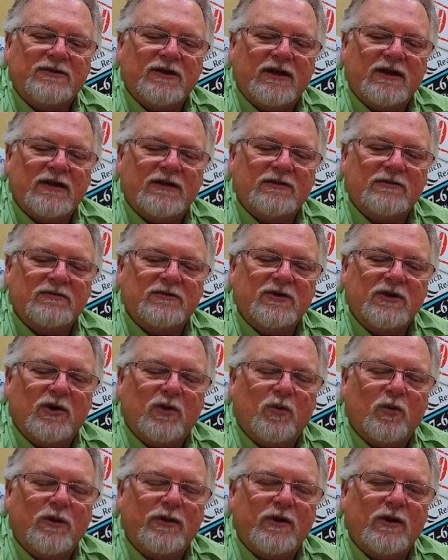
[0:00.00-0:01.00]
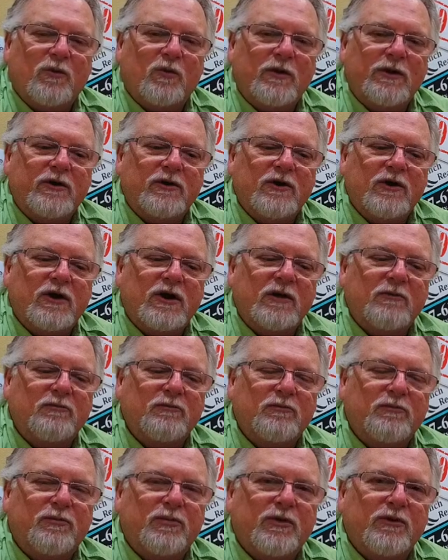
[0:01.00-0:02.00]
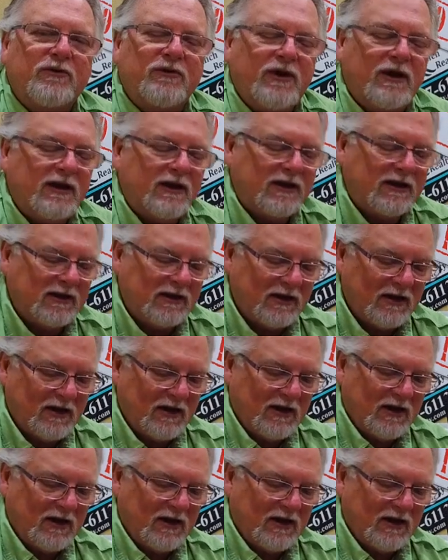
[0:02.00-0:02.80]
when you're presenting